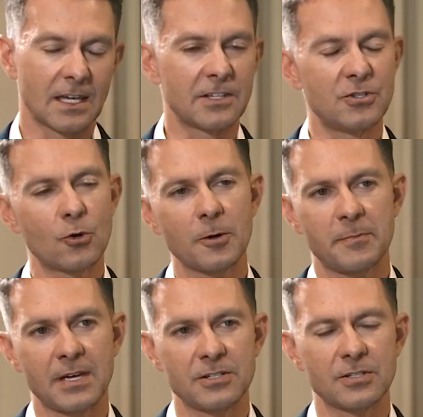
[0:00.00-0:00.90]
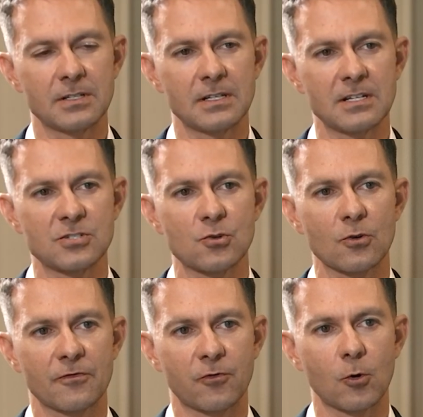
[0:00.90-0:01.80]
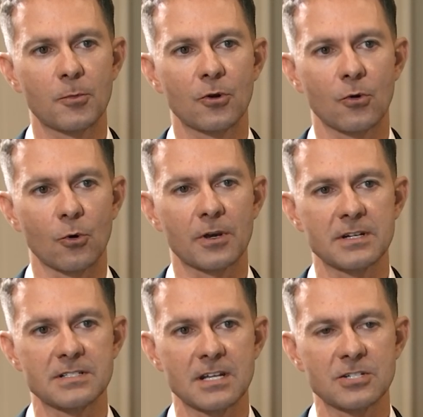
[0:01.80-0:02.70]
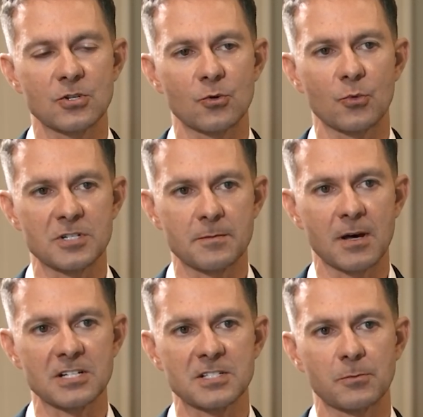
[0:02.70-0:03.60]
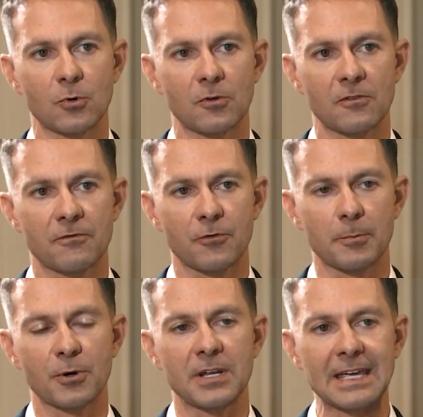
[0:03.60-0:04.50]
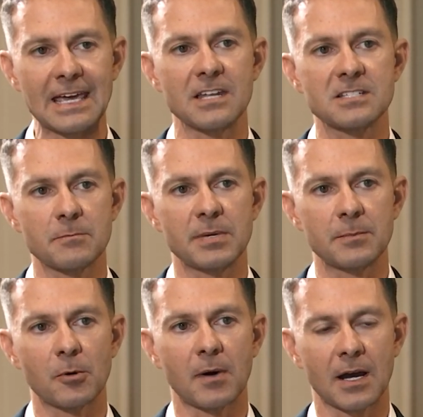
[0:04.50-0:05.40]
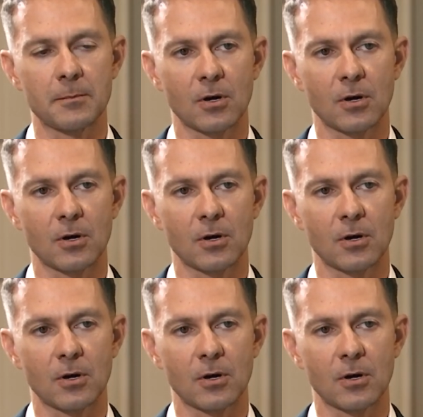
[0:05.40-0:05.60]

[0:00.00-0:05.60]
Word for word: In your opinion, is your former organization responsible for putting innocent people behind